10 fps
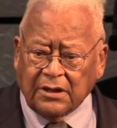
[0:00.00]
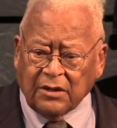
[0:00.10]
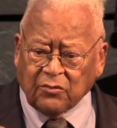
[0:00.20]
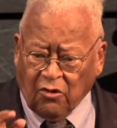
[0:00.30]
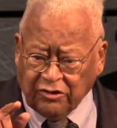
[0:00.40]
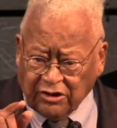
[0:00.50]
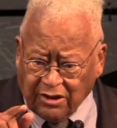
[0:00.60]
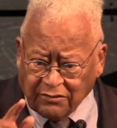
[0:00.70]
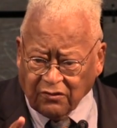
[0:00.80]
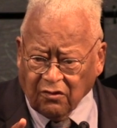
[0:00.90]
I'm going to
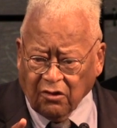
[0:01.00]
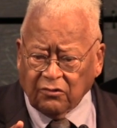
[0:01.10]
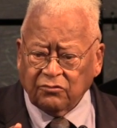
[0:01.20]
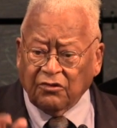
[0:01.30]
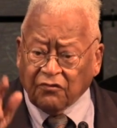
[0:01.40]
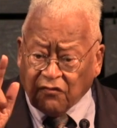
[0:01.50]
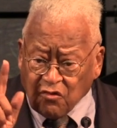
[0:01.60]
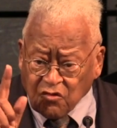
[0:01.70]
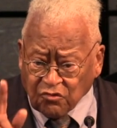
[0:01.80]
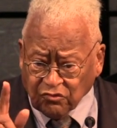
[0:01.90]
love all.
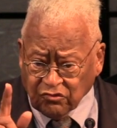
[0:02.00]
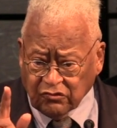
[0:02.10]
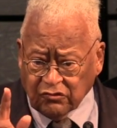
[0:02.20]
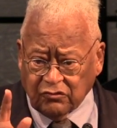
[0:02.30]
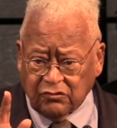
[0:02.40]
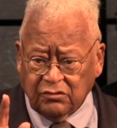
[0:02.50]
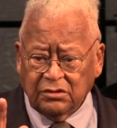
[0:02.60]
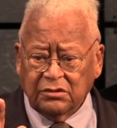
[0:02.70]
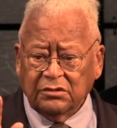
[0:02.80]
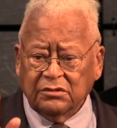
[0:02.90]
Refuse
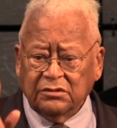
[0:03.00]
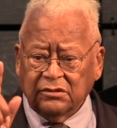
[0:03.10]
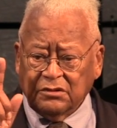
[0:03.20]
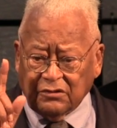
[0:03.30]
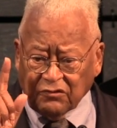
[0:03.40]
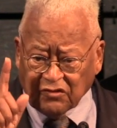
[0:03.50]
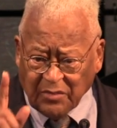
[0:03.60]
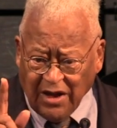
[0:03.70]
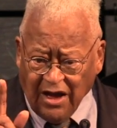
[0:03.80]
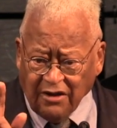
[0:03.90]
to
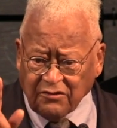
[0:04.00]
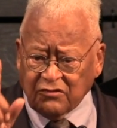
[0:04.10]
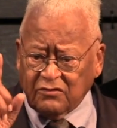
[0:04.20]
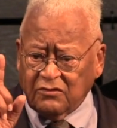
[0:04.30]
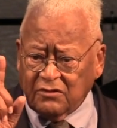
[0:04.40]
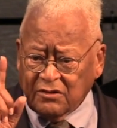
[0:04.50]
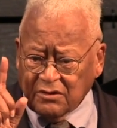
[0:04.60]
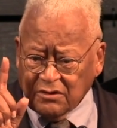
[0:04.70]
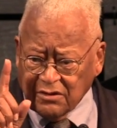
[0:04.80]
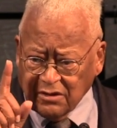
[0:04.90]
despise
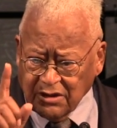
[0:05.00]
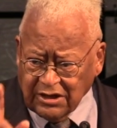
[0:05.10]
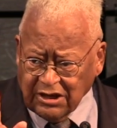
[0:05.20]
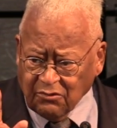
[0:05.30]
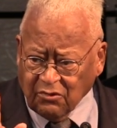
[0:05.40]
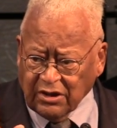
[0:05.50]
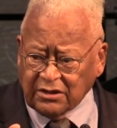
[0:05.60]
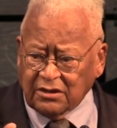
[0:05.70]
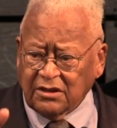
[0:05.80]
anyone